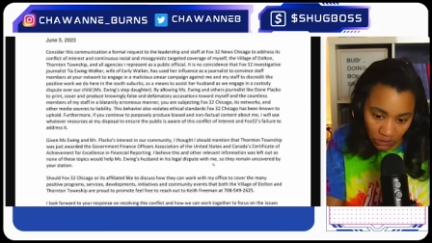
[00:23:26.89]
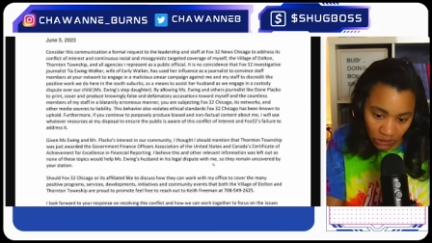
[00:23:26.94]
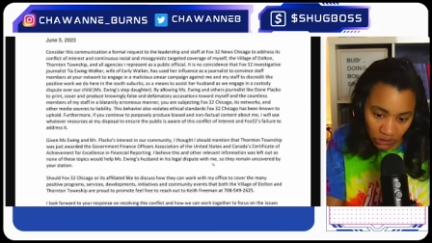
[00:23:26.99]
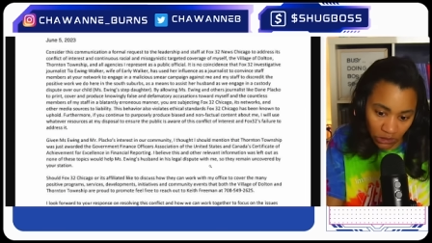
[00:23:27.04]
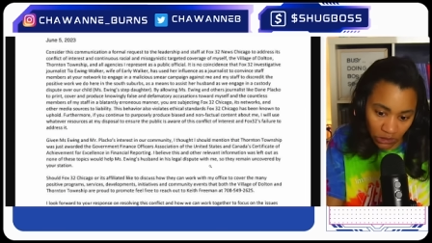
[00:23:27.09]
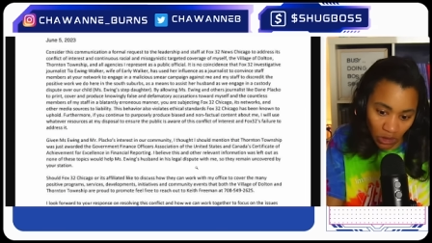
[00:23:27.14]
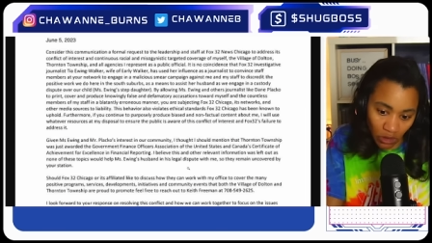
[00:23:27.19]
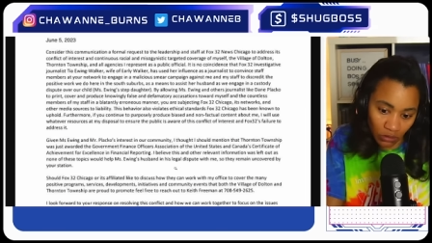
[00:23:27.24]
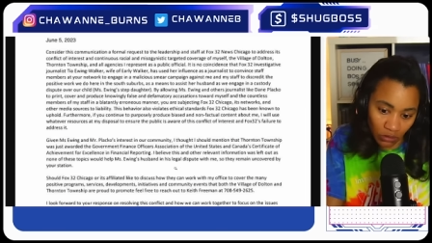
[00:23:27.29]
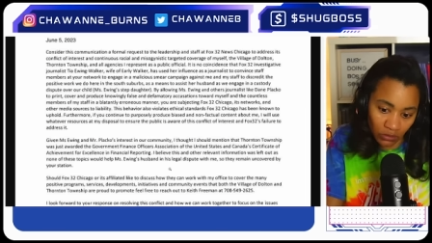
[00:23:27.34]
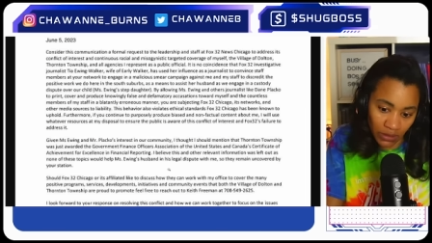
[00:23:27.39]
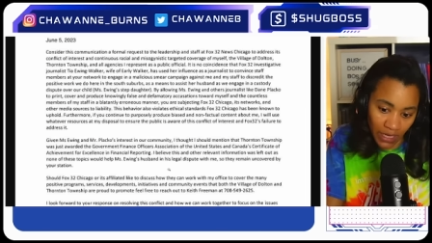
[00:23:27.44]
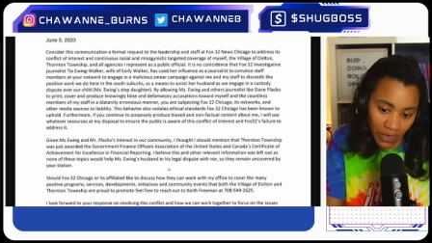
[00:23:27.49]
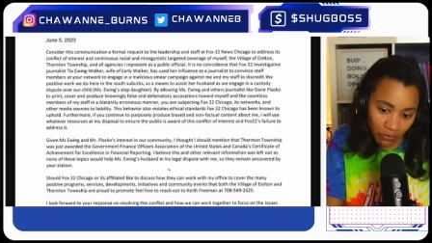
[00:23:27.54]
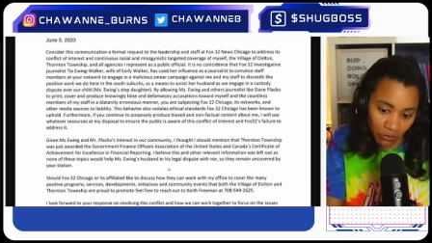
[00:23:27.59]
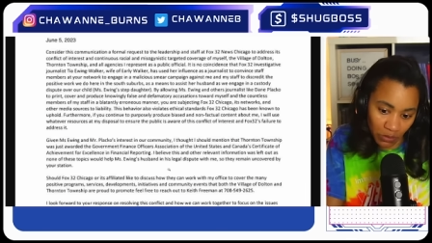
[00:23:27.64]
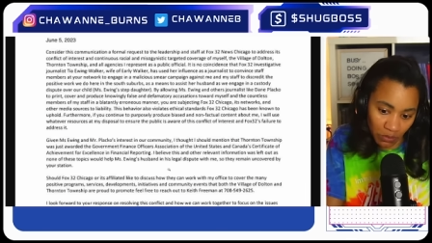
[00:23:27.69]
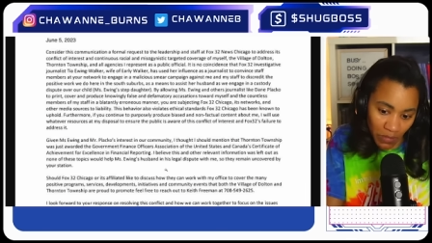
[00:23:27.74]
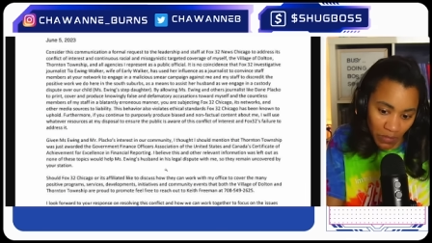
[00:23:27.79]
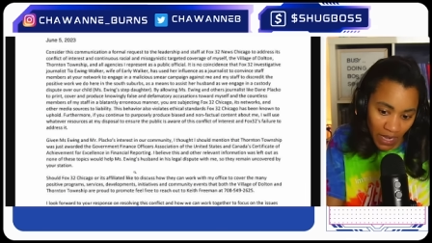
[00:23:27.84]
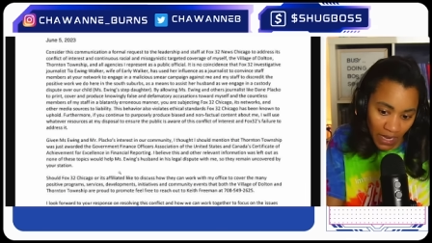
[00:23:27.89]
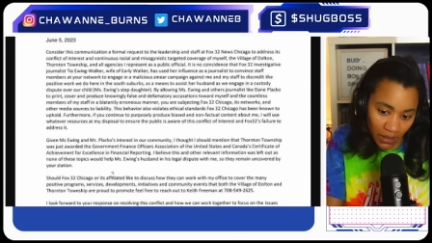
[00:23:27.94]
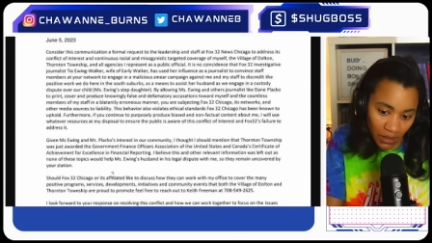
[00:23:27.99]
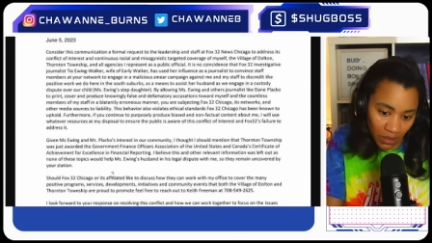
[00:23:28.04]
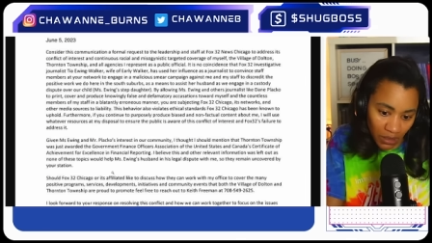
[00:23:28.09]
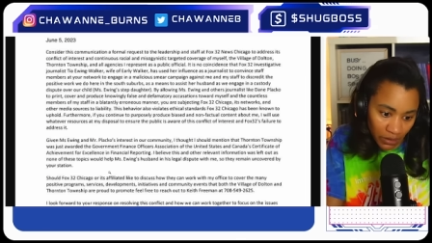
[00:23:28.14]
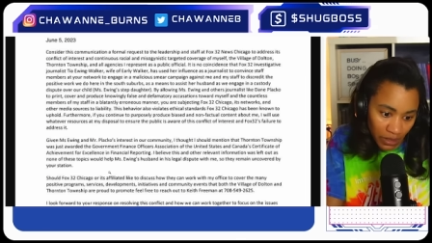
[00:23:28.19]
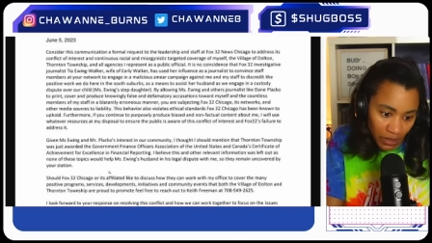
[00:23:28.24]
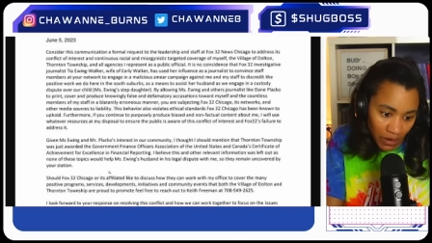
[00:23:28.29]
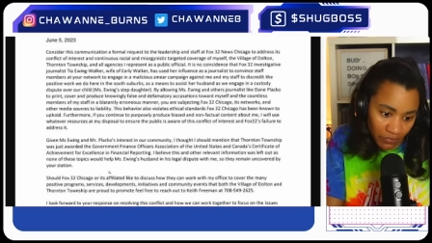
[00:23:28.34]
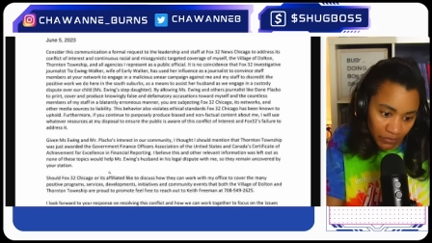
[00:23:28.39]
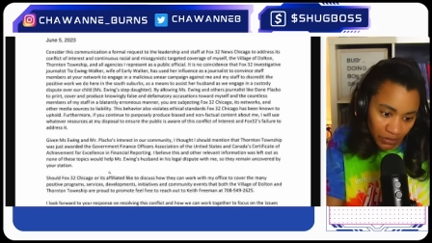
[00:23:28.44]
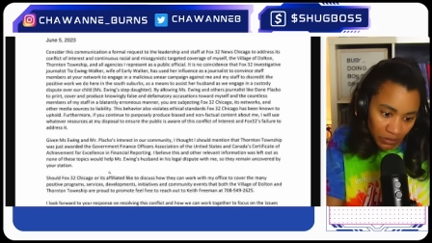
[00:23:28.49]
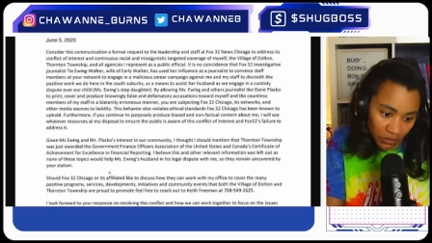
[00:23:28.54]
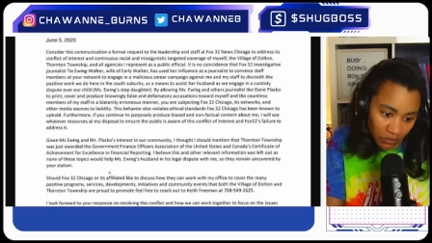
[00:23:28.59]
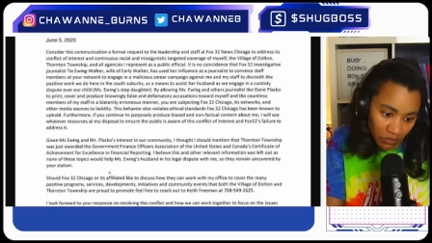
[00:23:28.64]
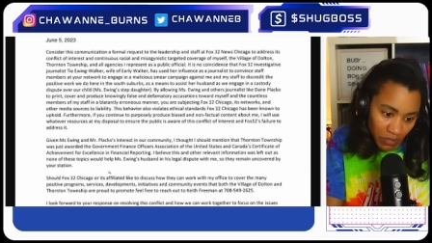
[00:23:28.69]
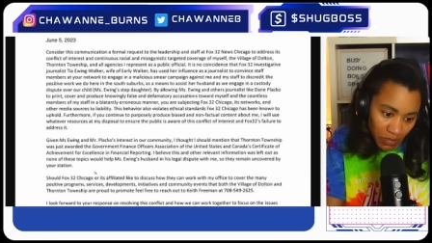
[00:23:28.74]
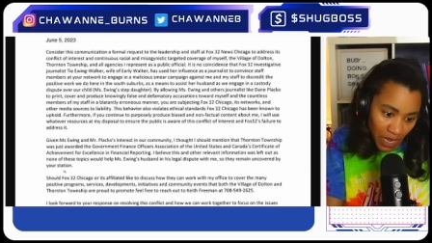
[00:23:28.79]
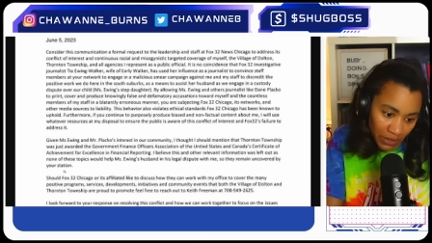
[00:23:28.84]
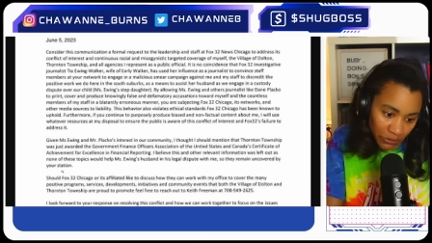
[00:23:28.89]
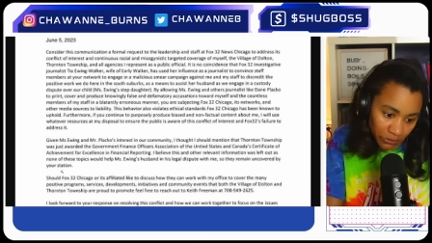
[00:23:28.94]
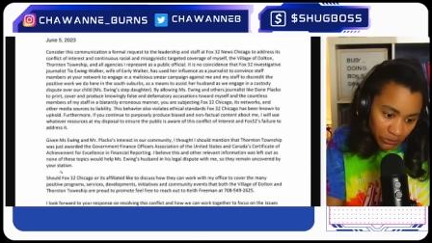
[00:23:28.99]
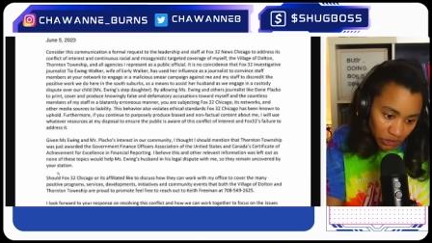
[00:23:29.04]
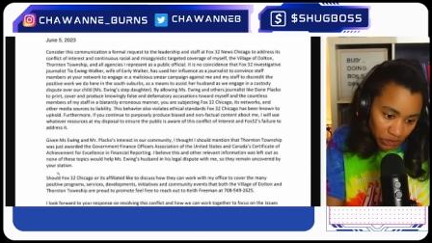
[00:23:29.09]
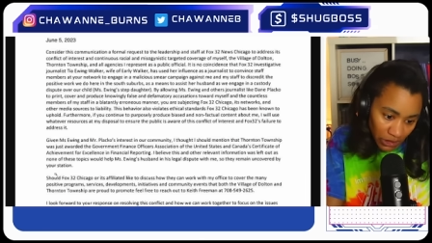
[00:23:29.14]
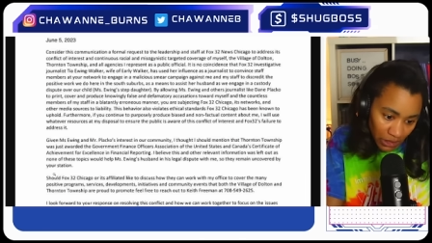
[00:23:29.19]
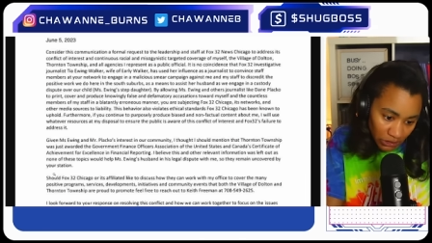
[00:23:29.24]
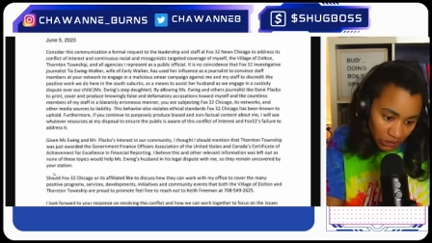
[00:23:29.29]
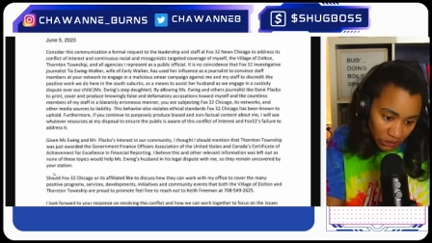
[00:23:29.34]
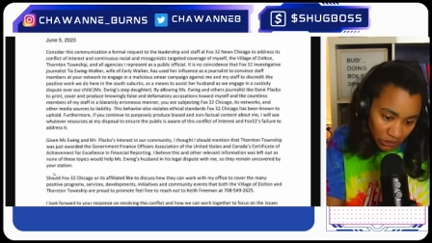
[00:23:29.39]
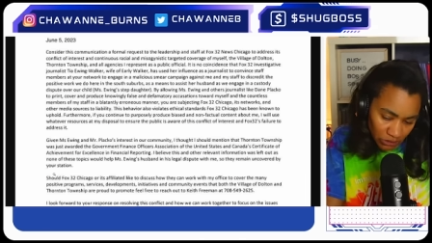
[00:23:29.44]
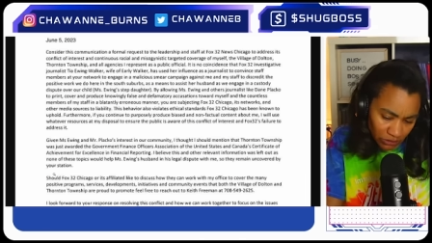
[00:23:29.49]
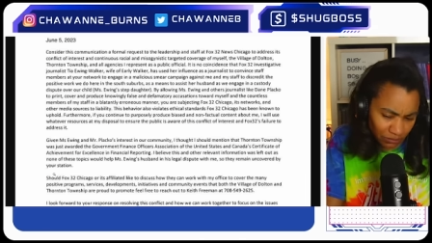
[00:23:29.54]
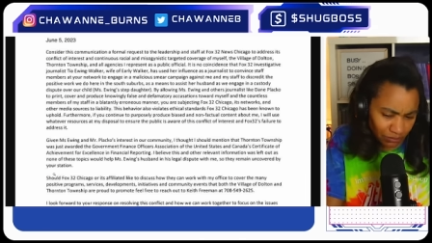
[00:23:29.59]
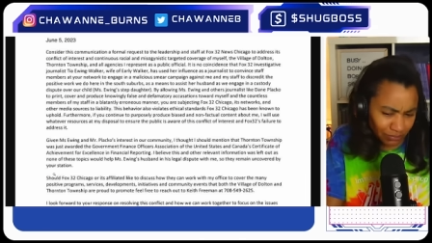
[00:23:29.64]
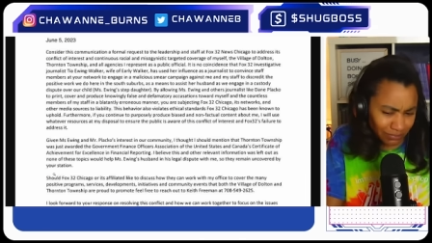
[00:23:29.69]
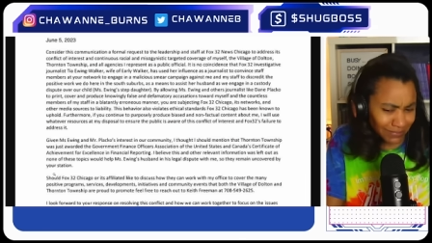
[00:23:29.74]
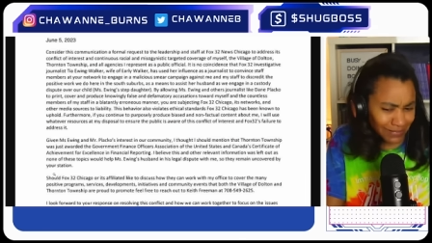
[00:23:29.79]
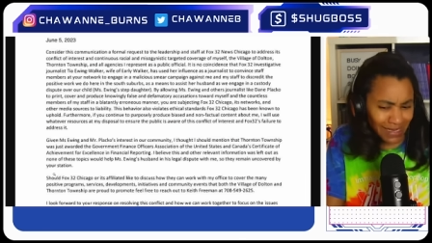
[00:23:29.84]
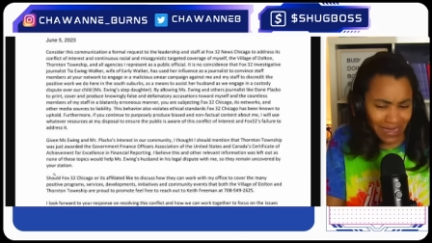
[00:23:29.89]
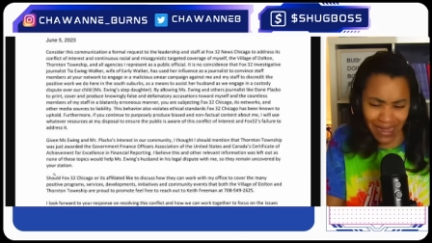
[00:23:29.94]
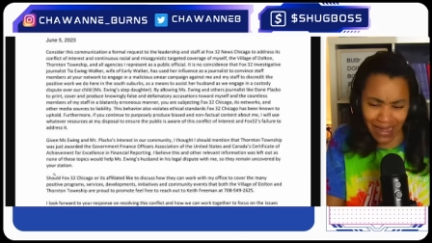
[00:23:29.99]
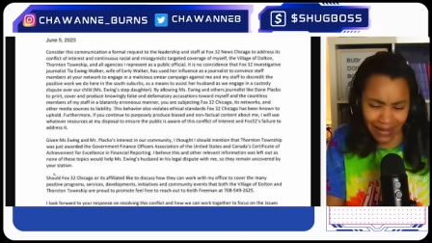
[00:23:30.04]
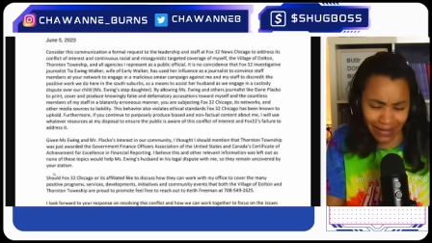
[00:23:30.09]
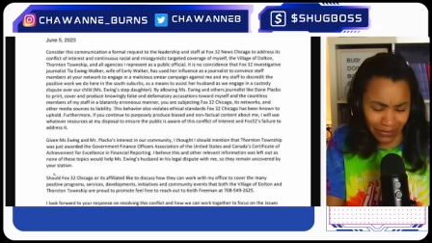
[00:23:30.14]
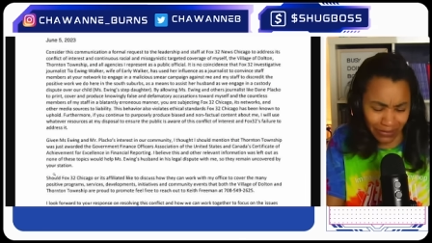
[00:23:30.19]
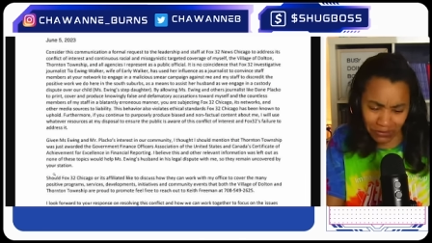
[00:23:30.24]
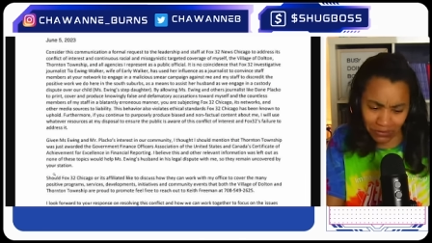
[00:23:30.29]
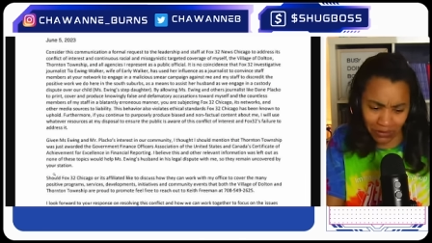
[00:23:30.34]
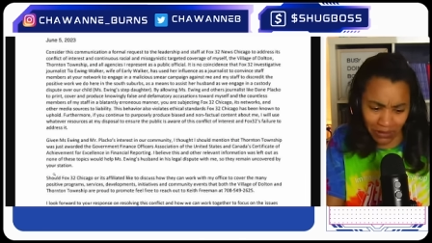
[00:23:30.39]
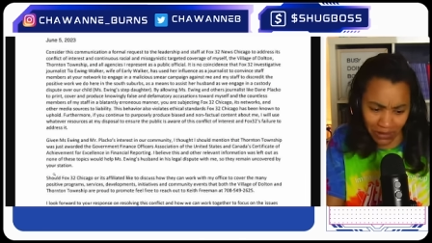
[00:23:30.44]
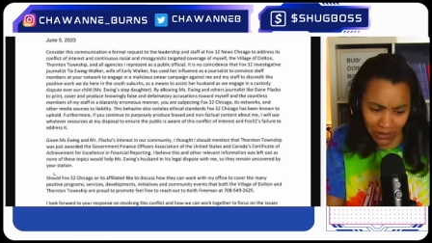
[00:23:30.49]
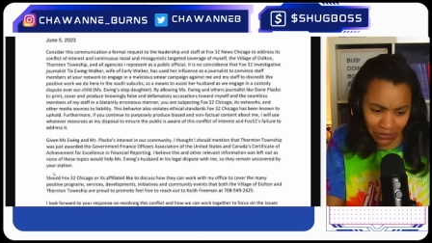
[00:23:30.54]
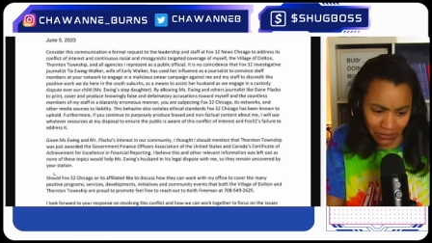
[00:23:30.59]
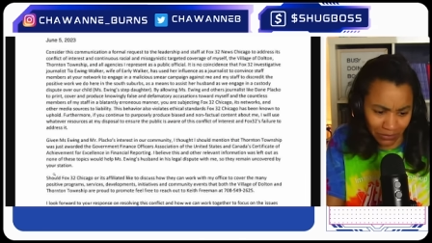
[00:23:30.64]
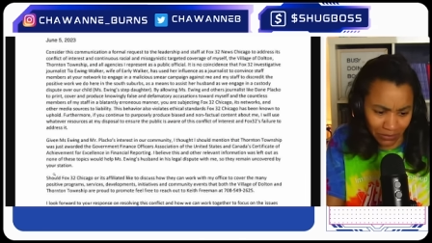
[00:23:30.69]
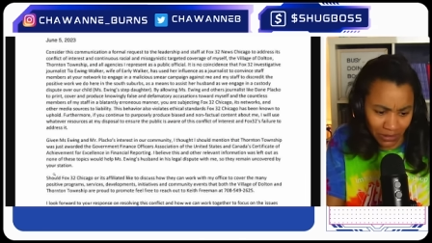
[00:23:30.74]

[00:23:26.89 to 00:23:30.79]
So they remain uncovered by your station. I don't know.